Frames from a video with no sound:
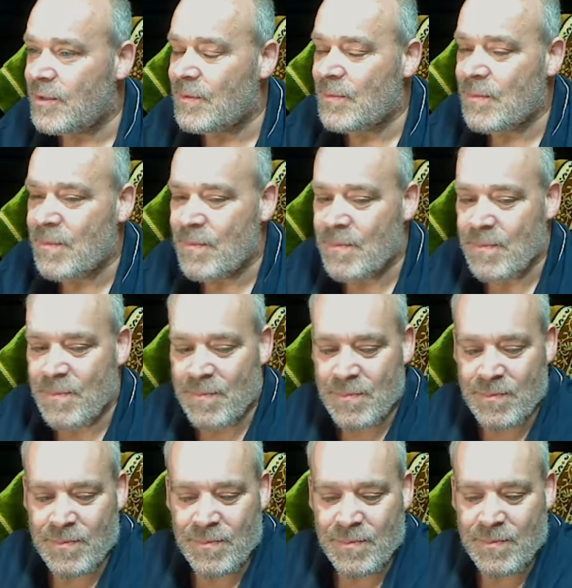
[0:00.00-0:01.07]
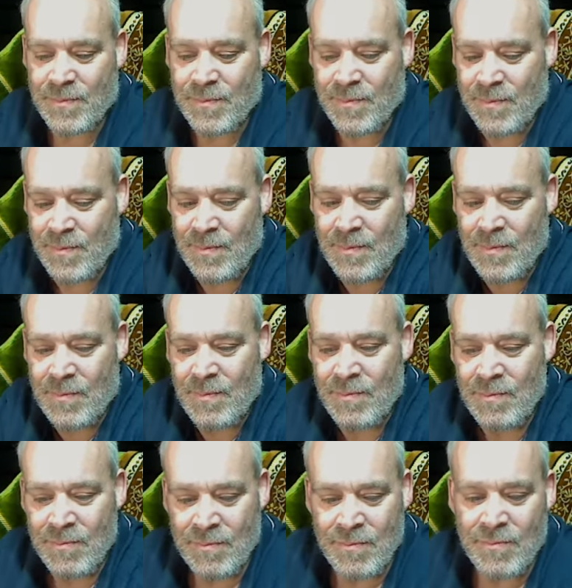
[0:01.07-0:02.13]

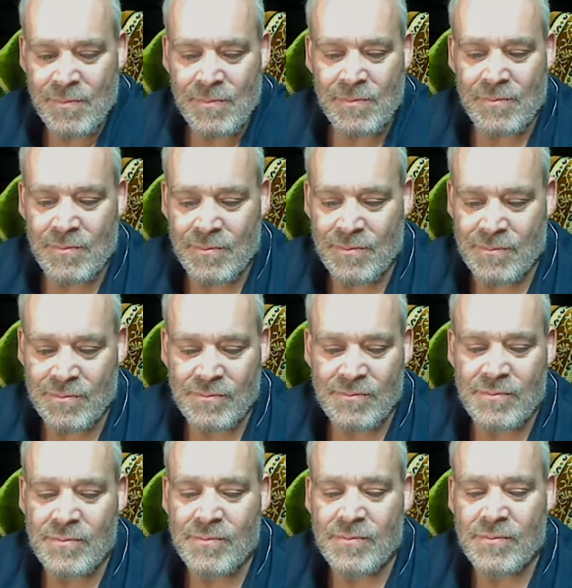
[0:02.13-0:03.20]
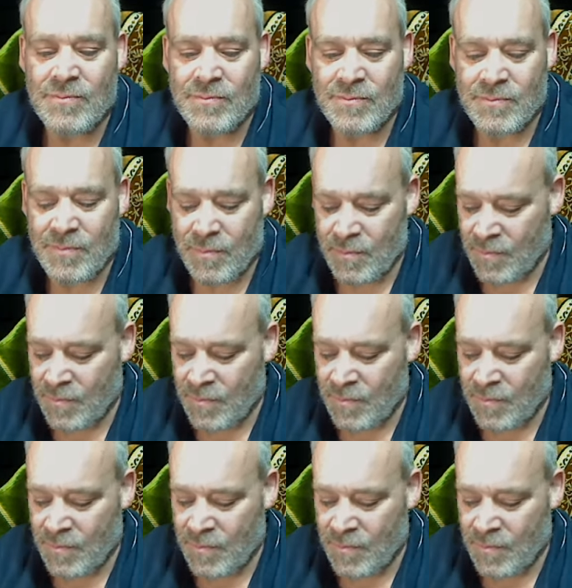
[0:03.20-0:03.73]
(silence)